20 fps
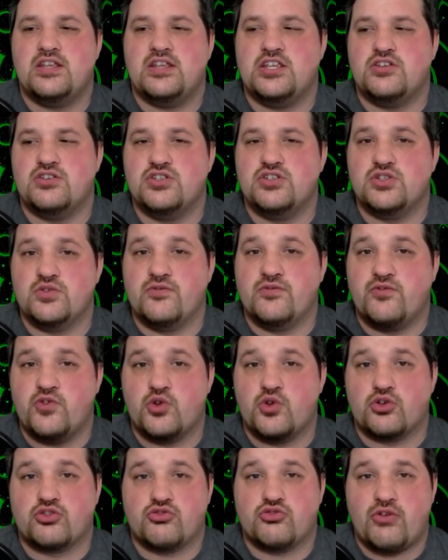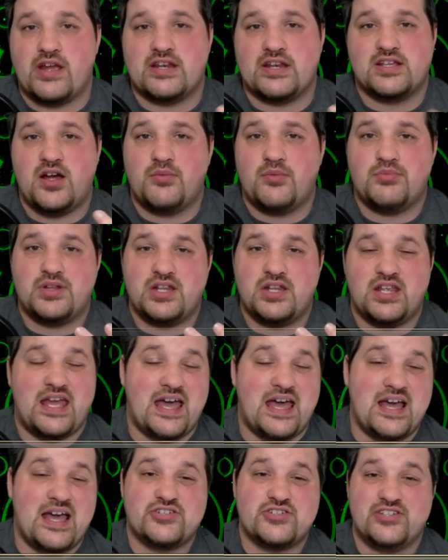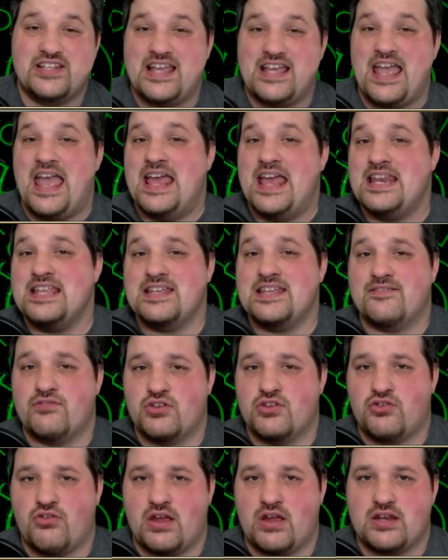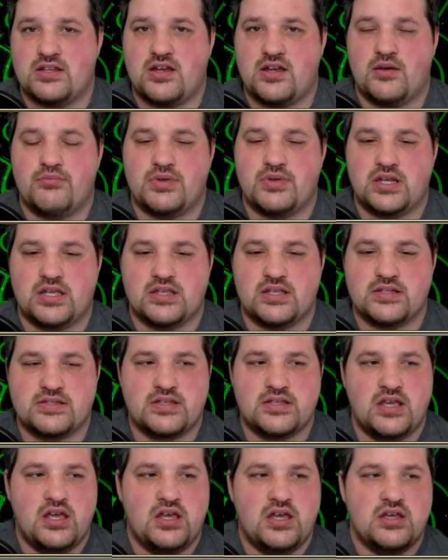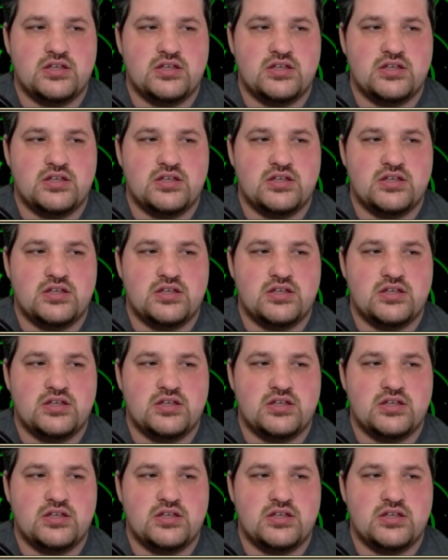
that you can do for your grand company, actually any of the grand companies.